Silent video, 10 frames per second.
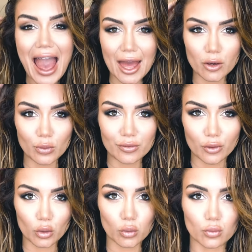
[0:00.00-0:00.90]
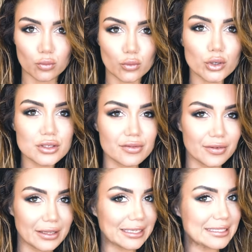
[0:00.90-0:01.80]
and we've got the roots
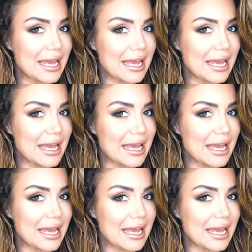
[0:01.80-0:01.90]
feeling